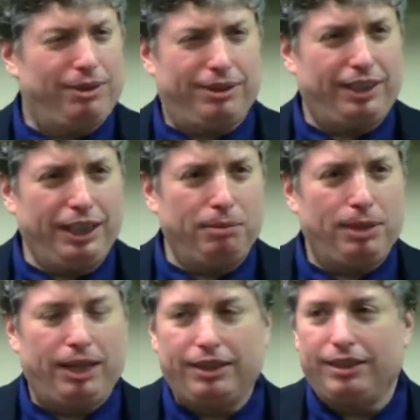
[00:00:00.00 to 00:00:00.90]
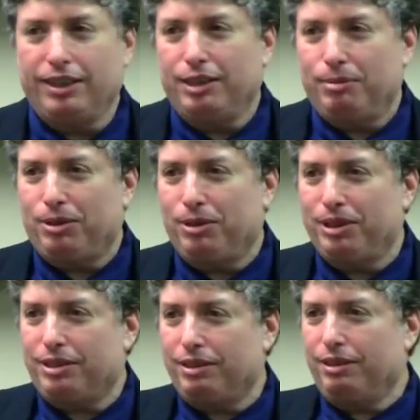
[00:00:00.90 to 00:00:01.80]
Well, think about it.
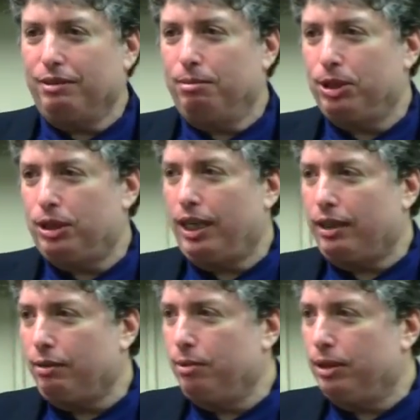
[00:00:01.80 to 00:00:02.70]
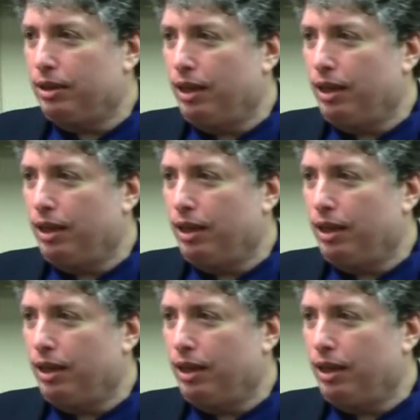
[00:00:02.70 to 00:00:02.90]
Because the Mashiach would